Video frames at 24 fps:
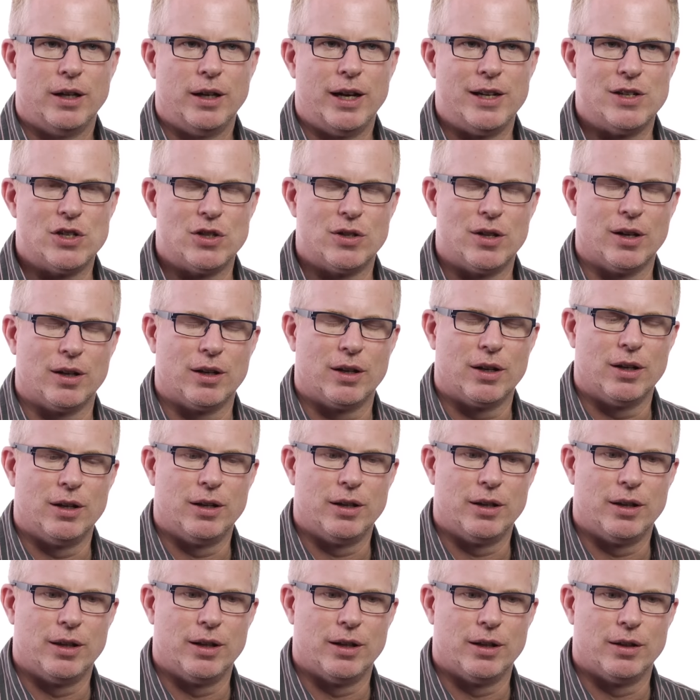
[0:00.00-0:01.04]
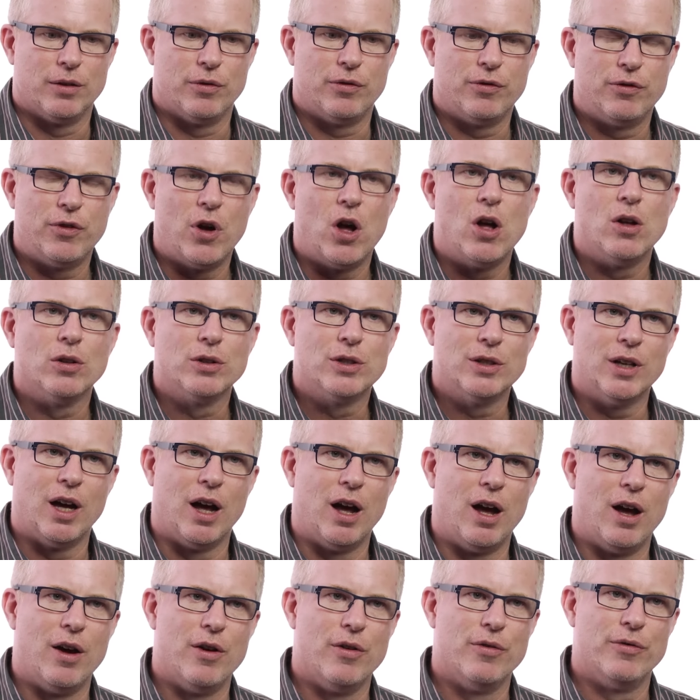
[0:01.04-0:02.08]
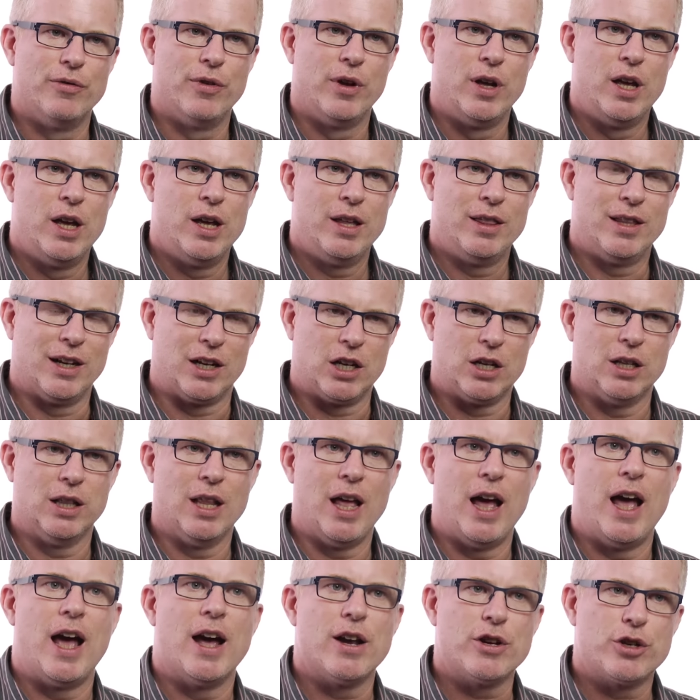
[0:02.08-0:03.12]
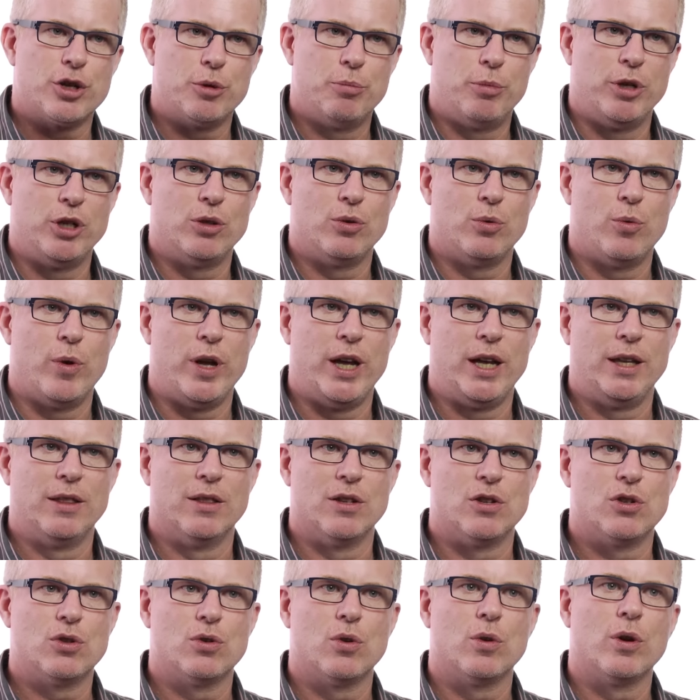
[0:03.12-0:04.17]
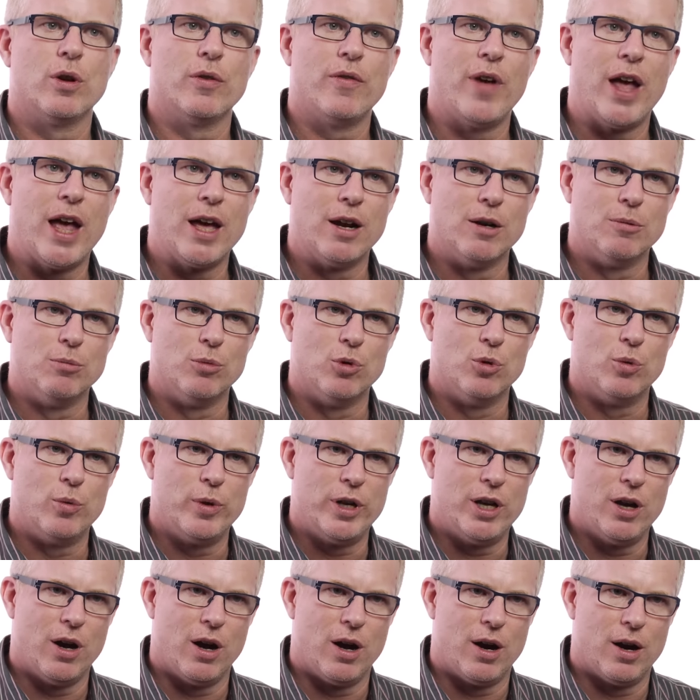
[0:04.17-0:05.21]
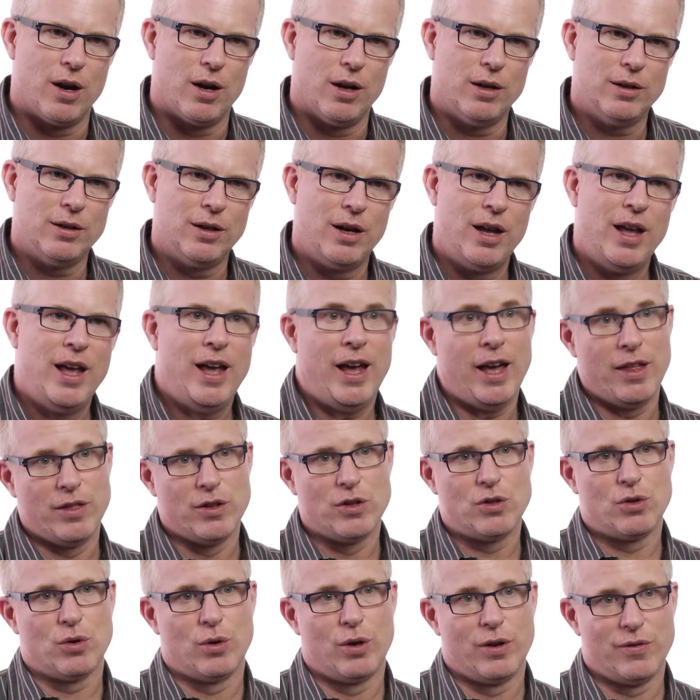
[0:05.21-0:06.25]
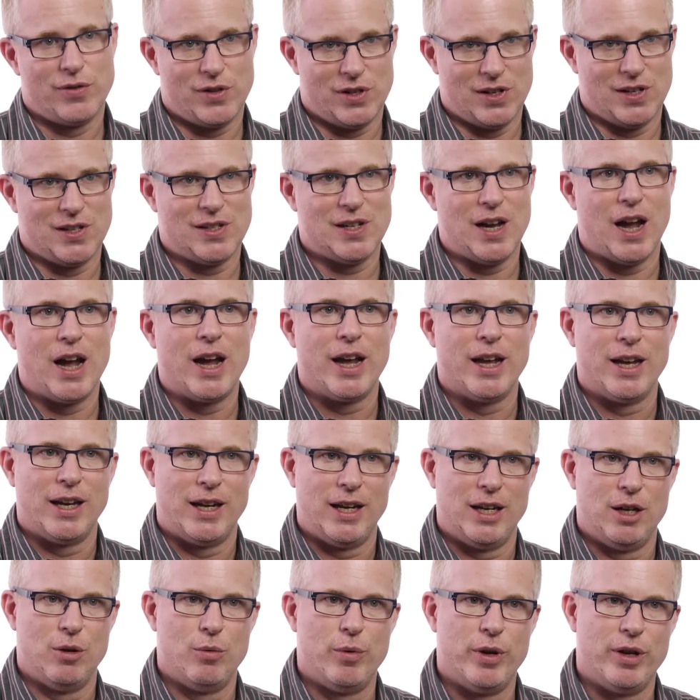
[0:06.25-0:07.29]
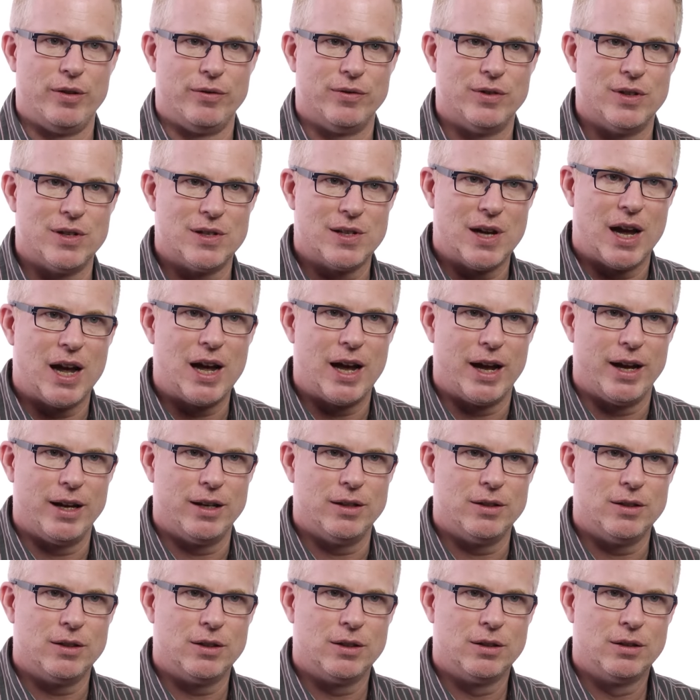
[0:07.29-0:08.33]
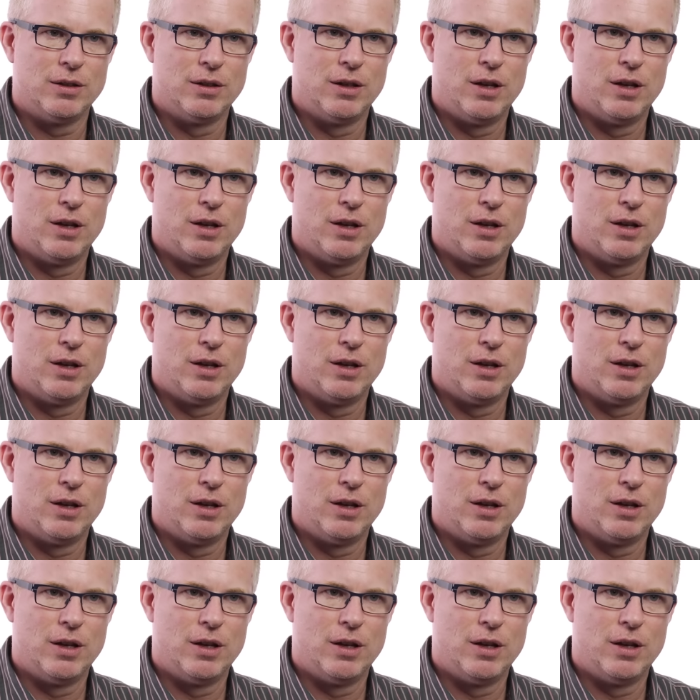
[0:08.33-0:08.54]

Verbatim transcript: It's the, the fault of the clash between the sort of animal we are and the sort of society we've designed.